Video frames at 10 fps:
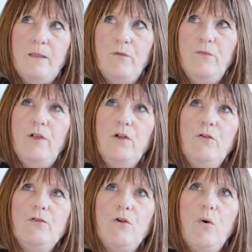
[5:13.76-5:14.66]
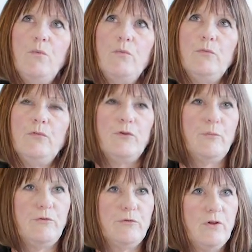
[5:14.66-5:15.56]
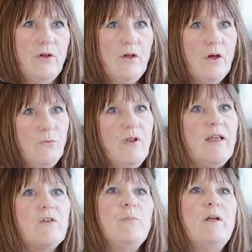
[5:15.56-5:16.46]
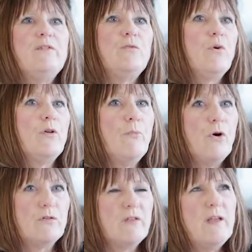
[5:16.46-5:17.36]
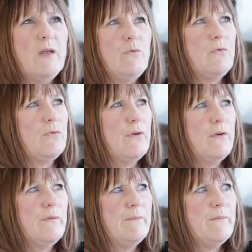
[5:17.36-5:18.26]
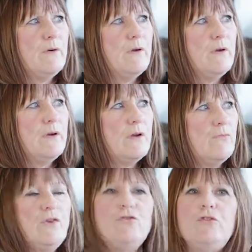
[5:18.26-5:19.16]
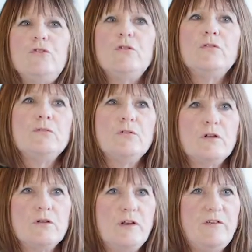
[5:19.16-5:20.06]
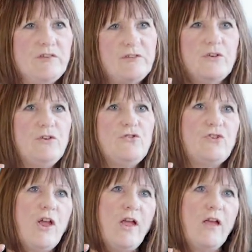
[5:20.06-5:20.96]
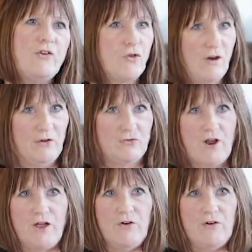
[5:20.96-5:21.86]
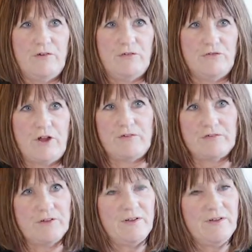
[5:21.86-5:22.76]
figure at Dalton's that was a really expensive one, a model, I think it was Richard, and he's sitting in a chair and he's got a little dragon on his chest.